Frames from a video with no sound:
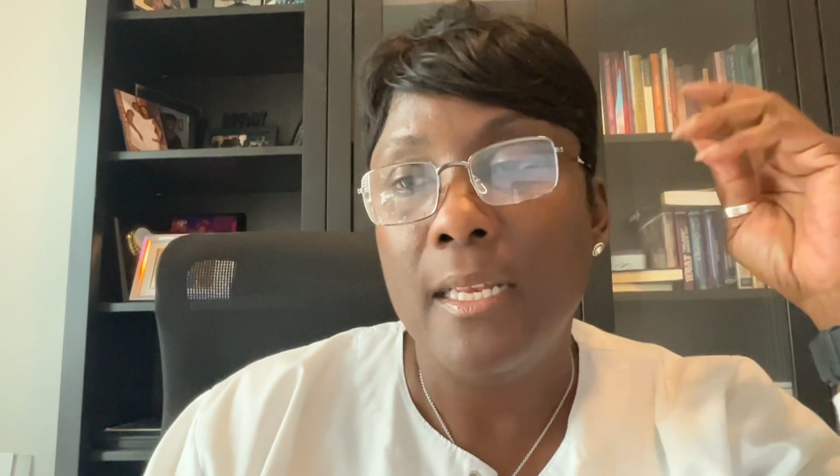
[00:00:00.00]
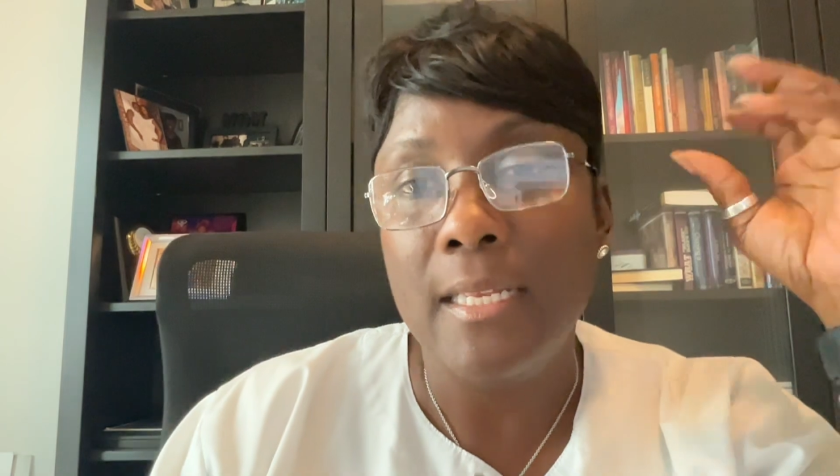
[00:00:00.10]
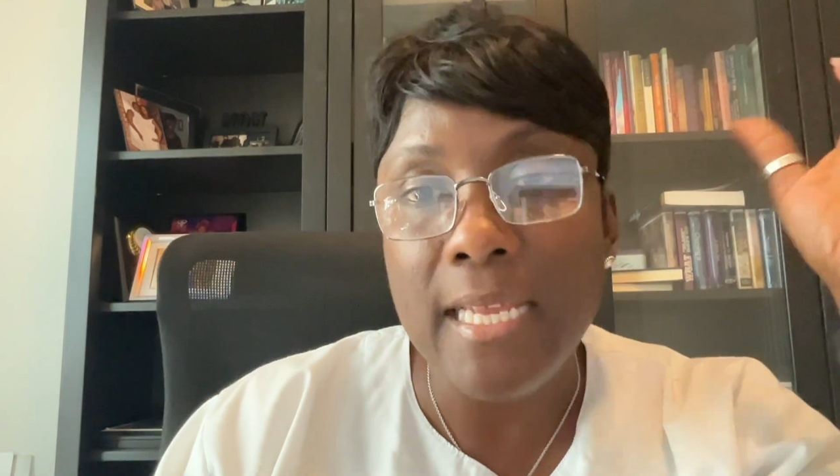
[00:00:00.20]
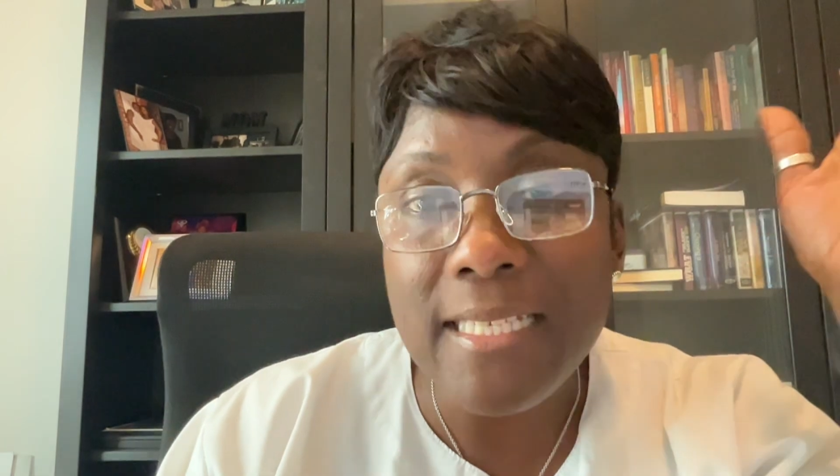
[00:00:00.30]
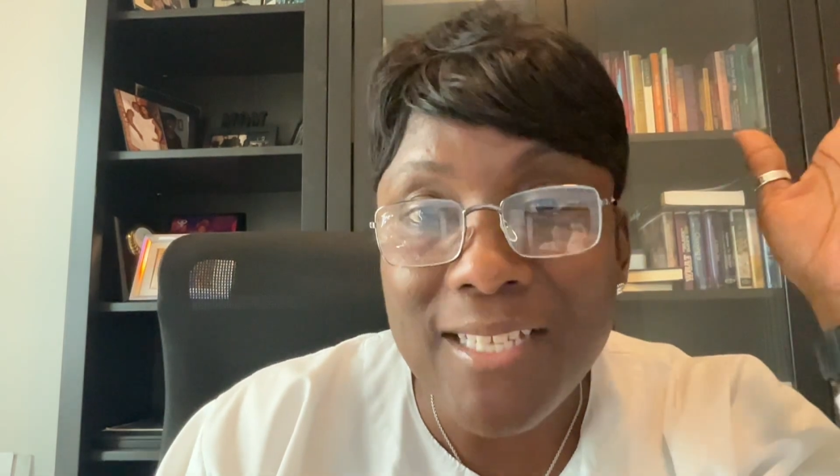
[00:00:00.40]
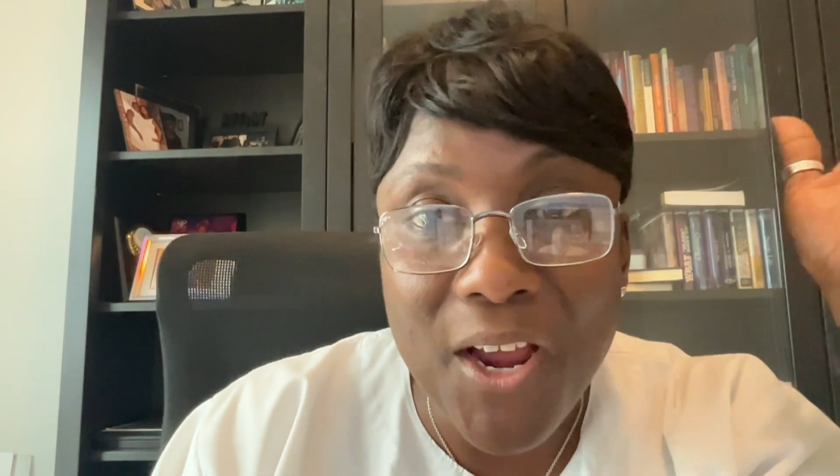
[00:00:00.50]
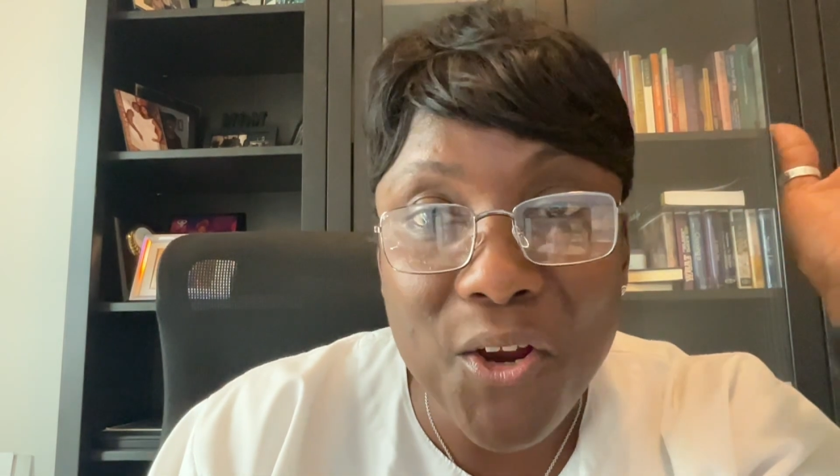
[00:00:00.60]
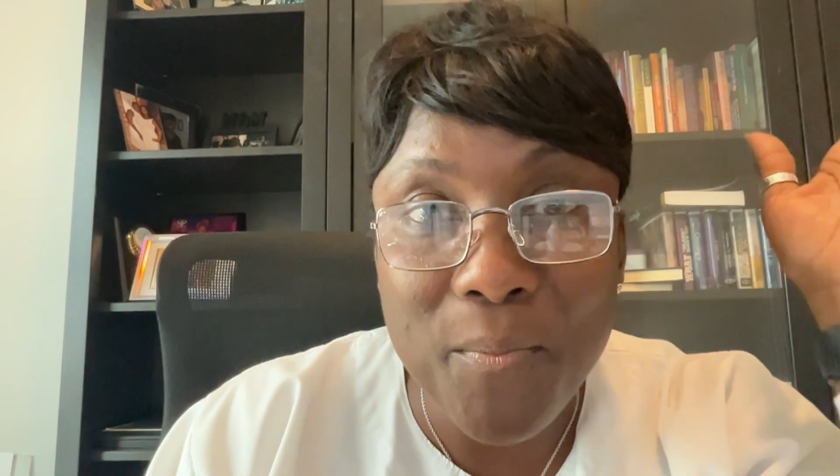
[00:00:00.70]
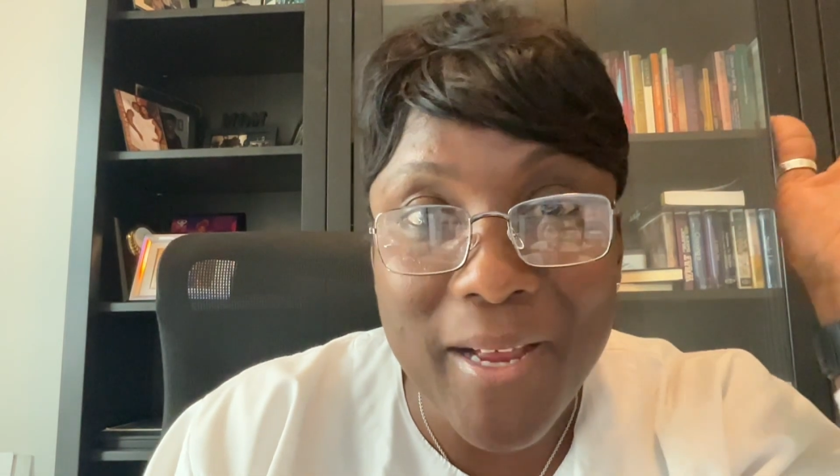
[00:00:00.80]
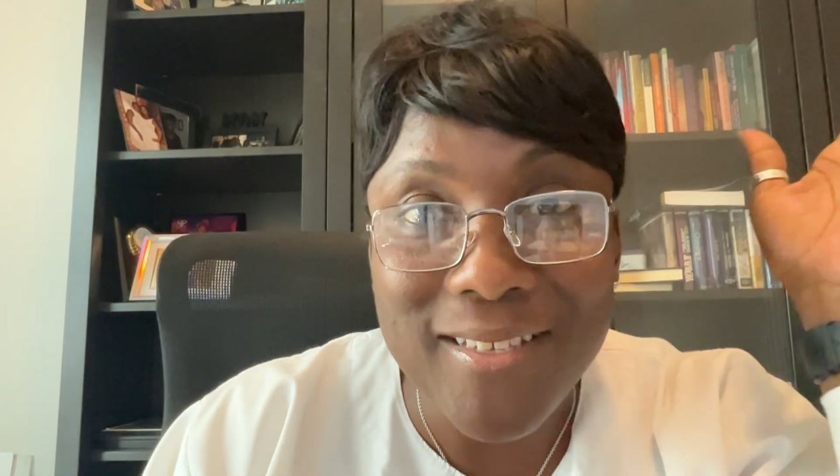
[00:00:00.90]
let's
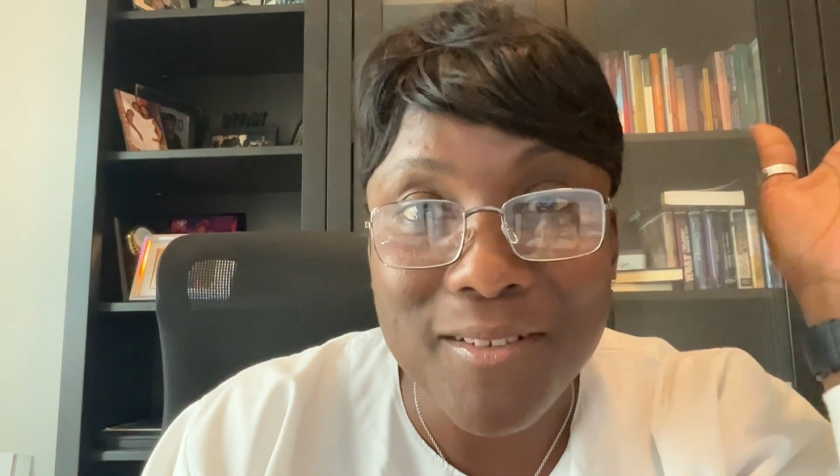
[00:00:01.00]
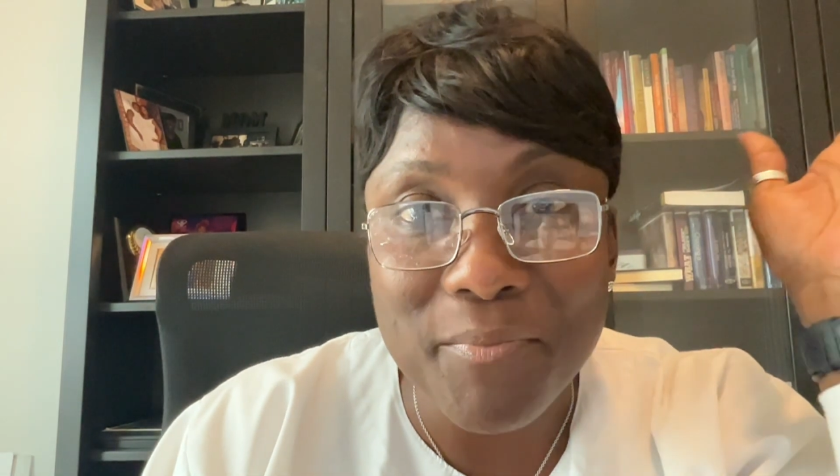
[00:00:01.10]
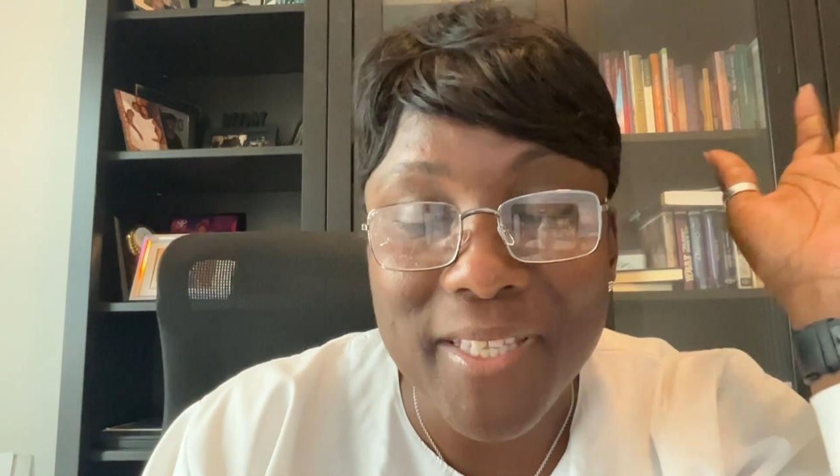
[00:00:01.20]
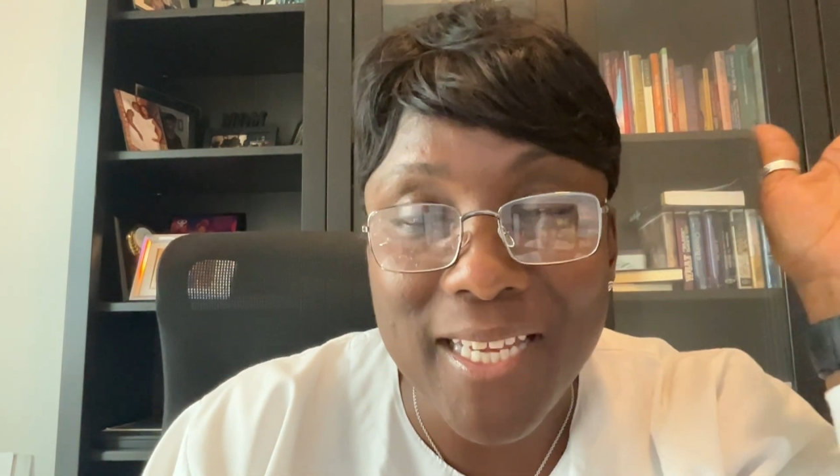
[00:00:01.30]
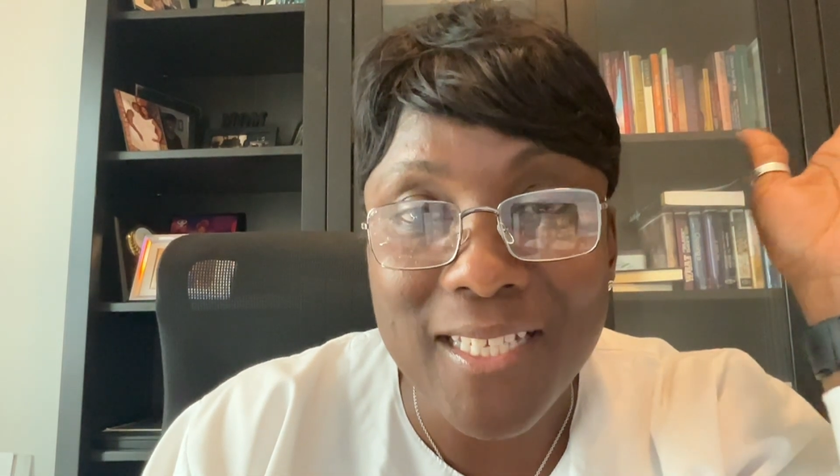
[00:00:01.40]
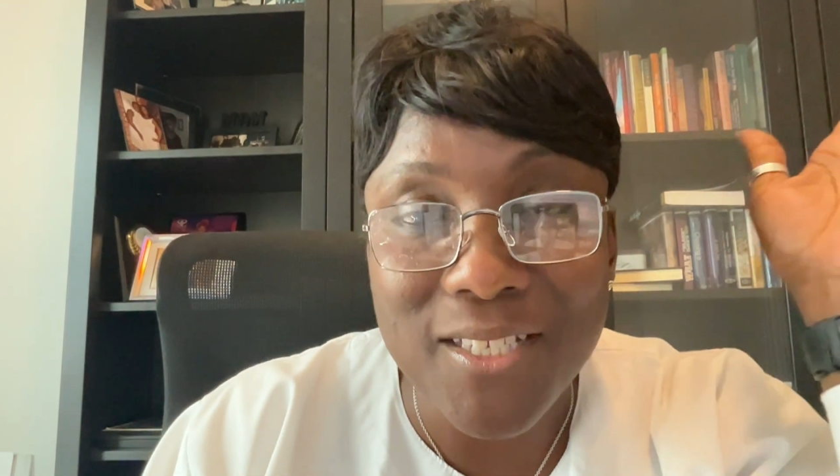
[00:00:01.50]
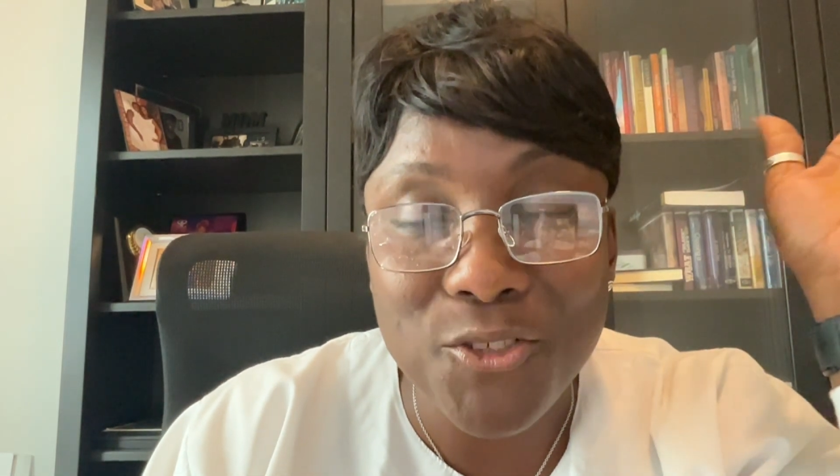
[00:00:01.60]
talk about some things